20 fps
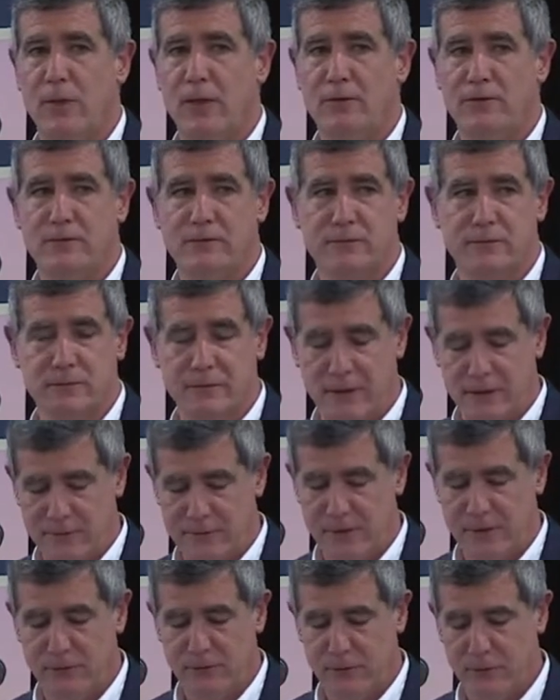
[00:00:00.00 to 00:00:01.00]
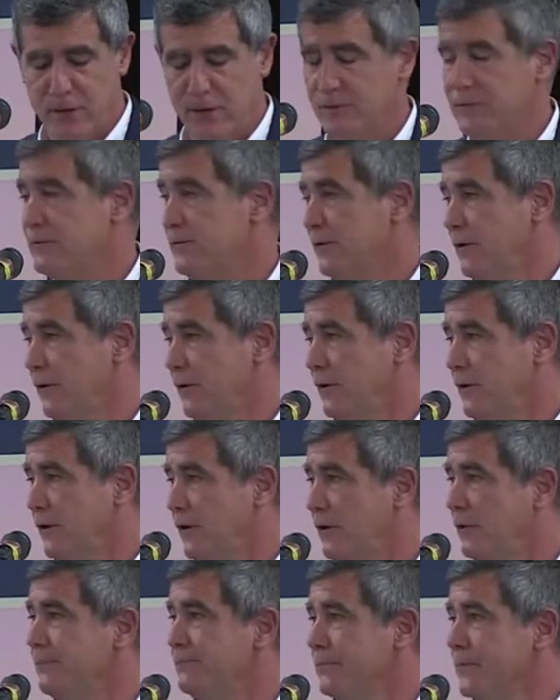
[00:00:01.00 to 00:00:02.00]
That's that takes guts, and
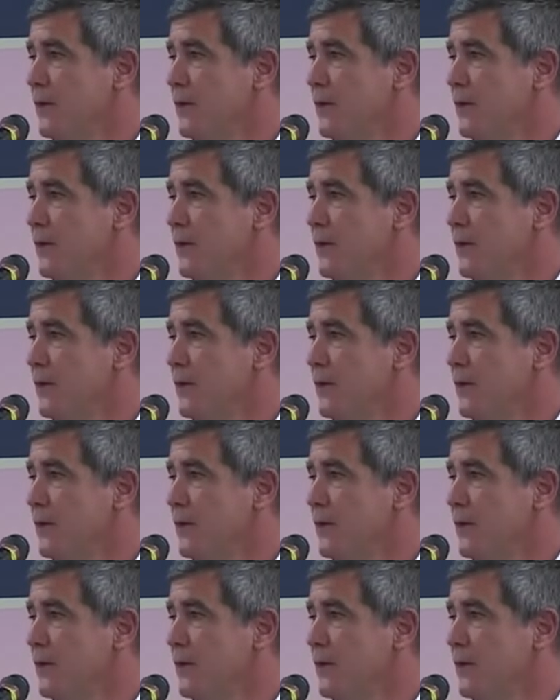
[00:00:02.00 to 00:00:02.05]
uh,